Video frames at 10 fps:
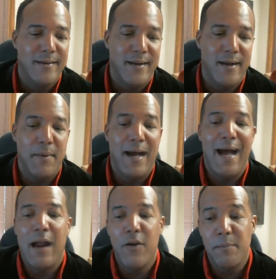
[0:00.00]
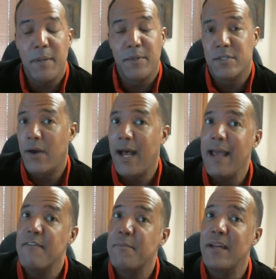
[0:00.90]
um, hiring people. So I
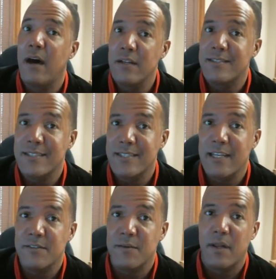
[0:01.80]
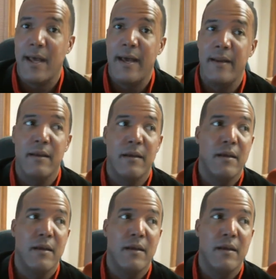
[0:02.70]
have been unsuccessful at